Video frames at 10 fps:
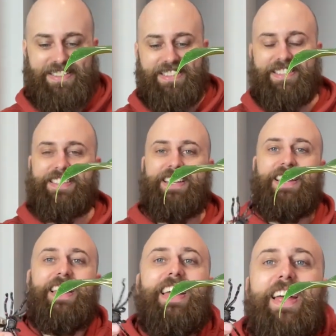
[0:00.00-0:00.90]
because
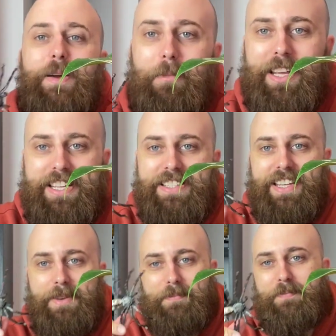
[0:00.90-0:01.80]
my kids
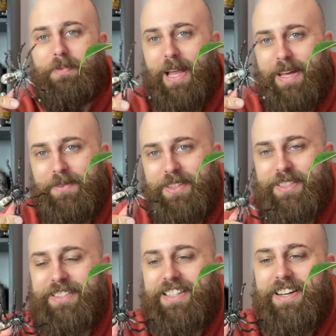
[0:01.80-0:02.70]
keep playing with
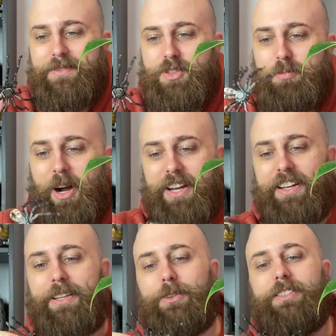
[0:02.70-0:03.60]
this spider.
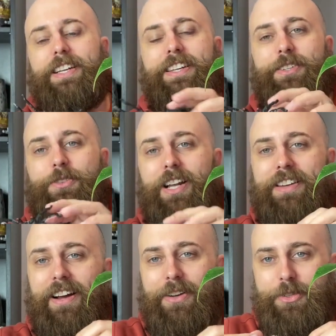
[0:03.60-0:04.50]
It looks like an
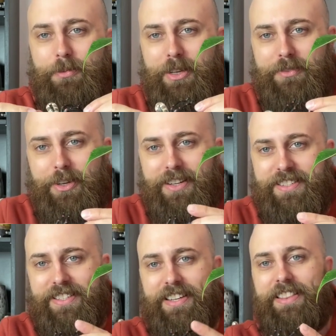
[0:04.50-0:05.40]
Australian huntsman. If you guys
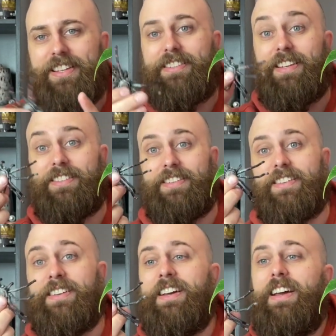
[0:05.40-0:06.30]
have seen these
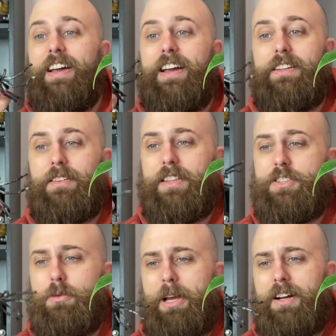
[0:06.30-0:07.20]
are
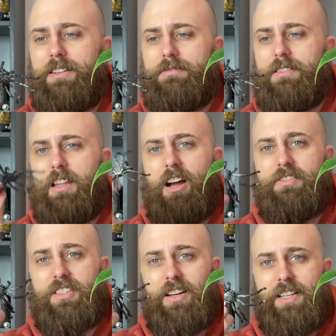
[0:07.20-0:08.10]
about
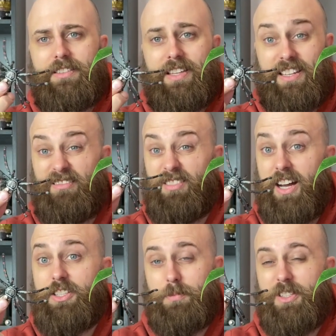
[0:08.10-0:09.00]
life size. The
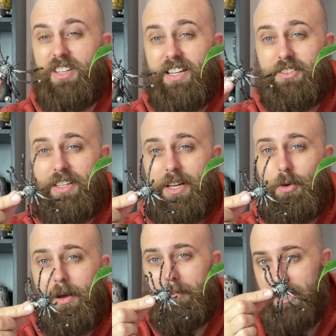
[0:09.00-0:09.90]
huntsmans can actually get
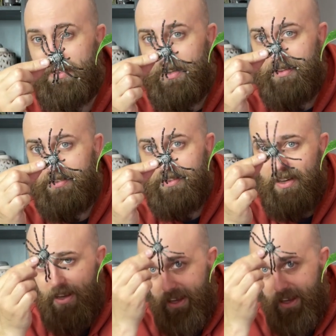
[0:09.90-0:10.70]
quite bigger than this.